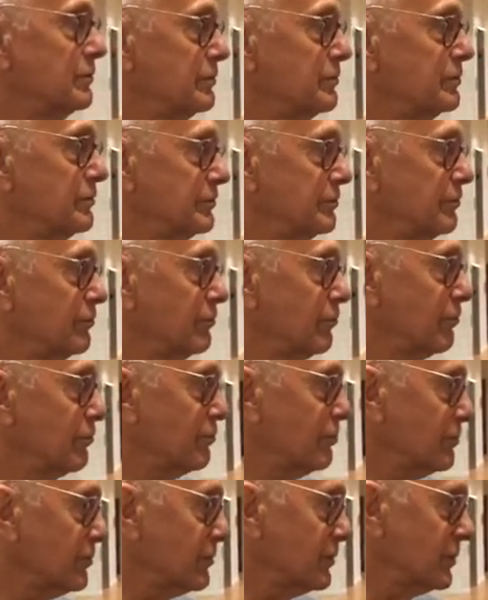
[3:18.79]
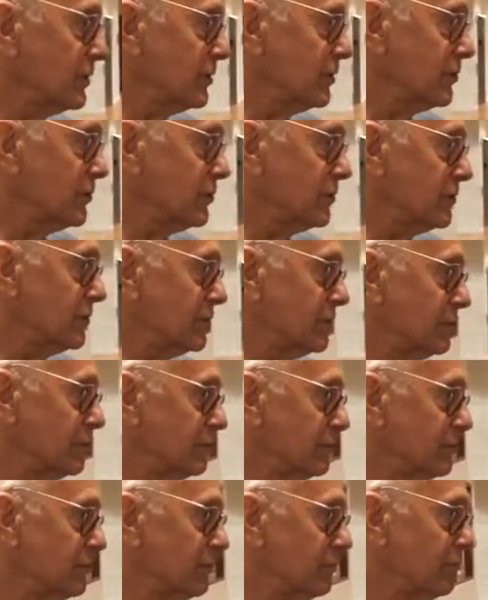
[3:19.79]
How valuable is his
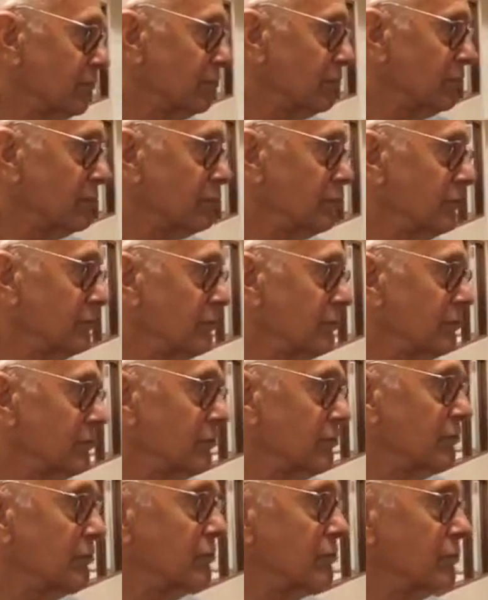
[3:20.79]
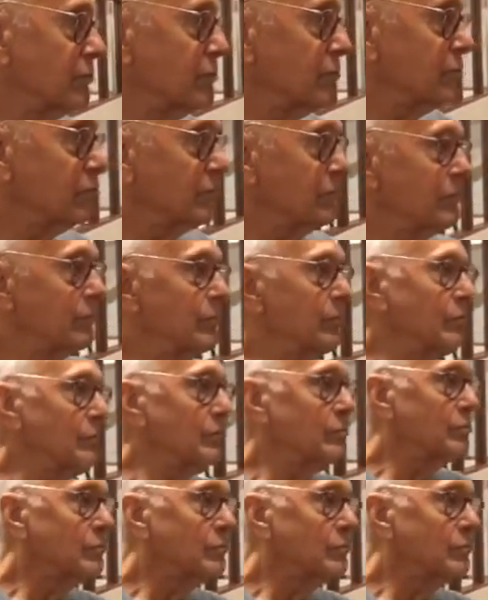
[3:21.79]
experience having been to the NCAA tournament?